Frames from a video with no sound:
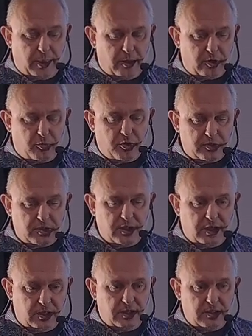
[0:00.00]
robots
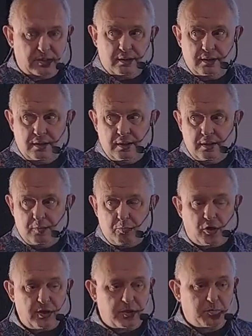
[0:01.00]
like that,
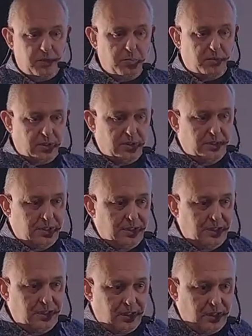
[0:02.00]
more than people
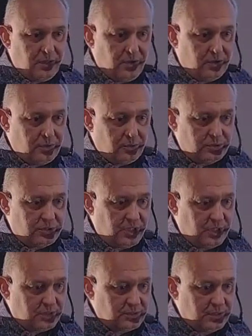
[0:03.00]
on those
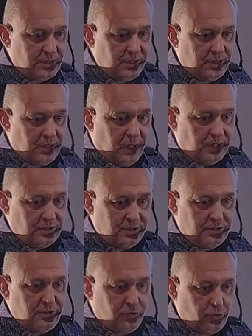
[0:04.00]
streets. And this
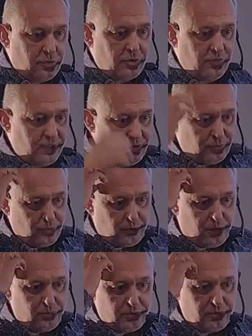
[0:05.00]
is the future we have to
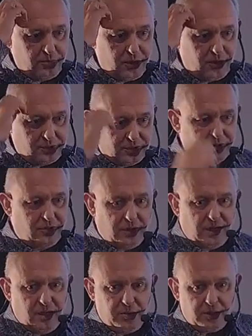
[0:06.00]
count on, because it's going to
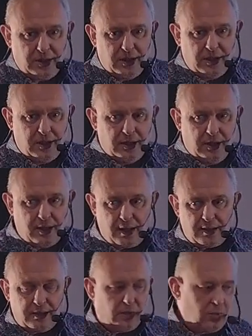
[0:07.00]
happen.
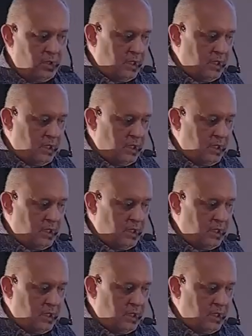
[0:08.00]
Right now,